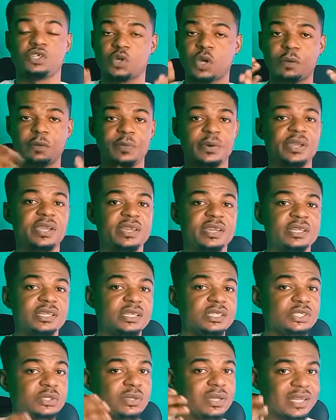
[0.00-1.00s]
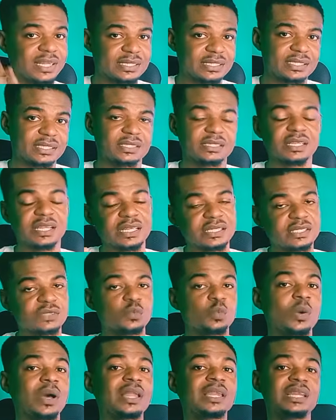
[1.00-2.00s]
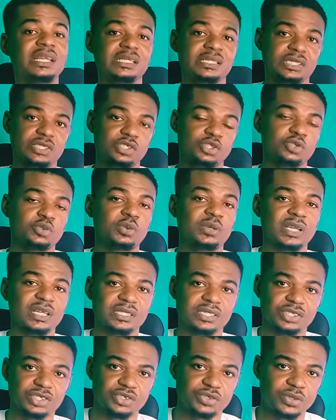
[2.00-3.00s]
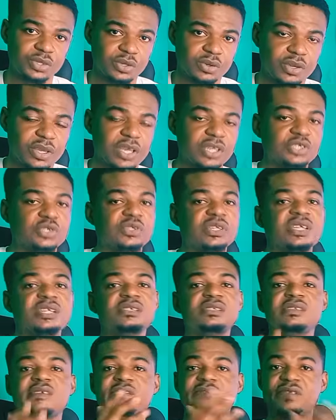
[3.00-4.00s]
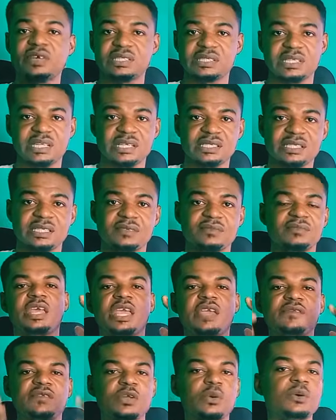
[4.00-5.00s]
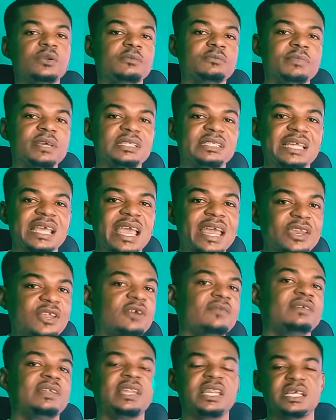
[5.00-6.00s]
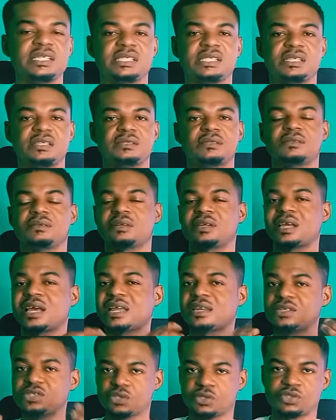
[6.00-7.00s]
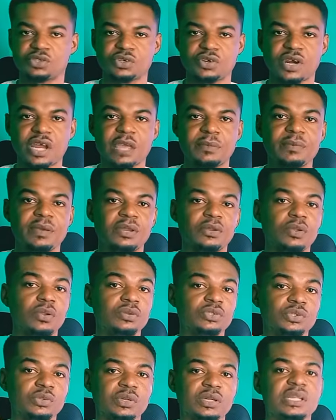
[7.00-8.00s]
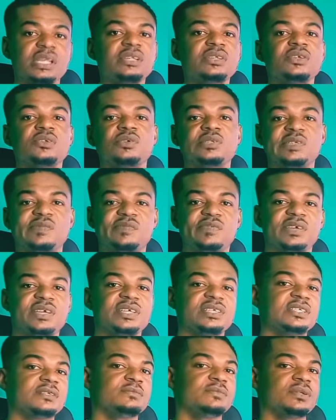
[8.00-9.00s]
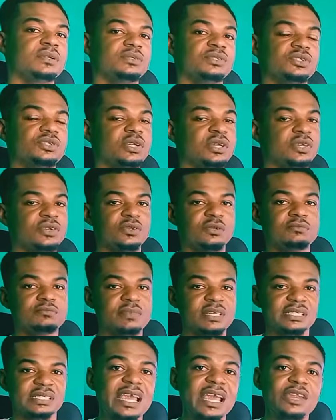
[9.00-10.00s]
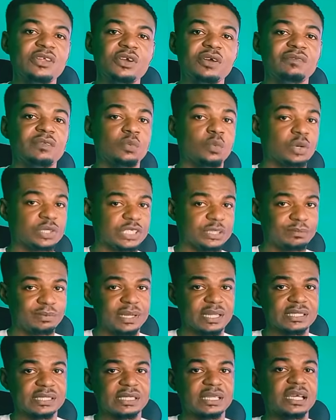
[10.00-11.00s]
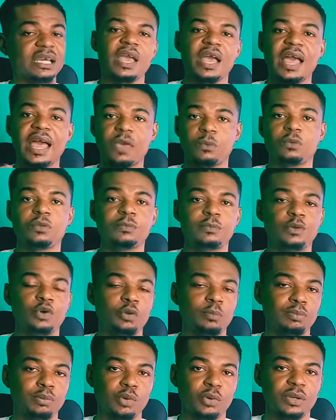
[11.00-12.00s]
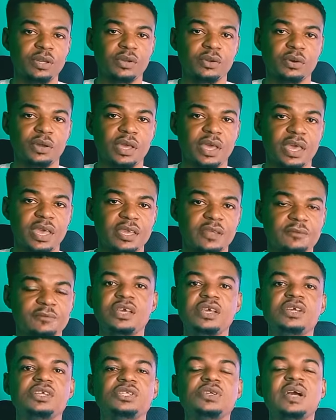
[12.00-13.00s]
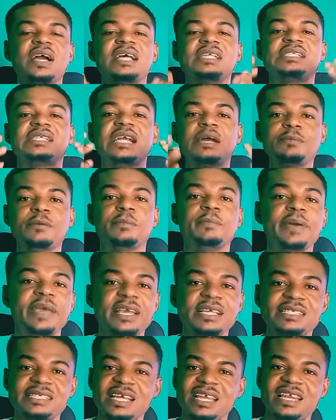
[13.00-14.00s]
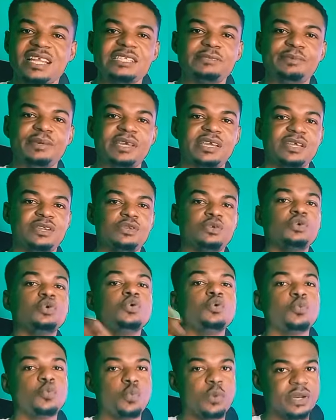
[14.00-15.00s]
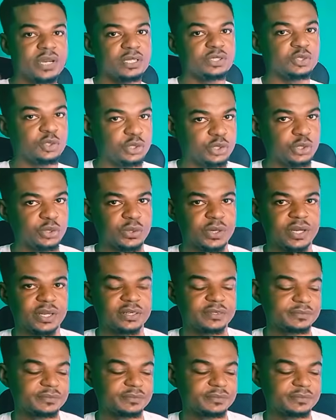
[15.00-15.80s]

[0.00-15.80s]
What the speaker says: So I'll be breaking it into lessons, lesson 1, lesson 2, lesson 3, okay? So this is the first lesson. If you don't want to miss any of the lesson, kindly subscribe and also click the notification bell so that you don't miss any of the worship lesson I will be uploading, okay? So guys, grab your bass and let's begin with the tutorial.